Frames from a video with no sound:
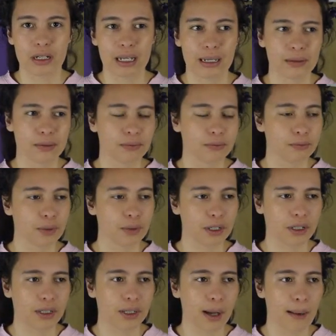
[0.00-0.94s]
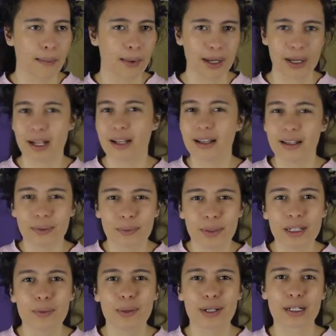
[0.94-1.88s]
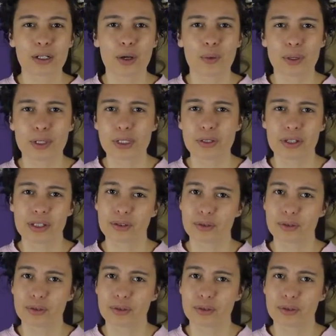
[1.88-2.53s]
and I really want to know what you think.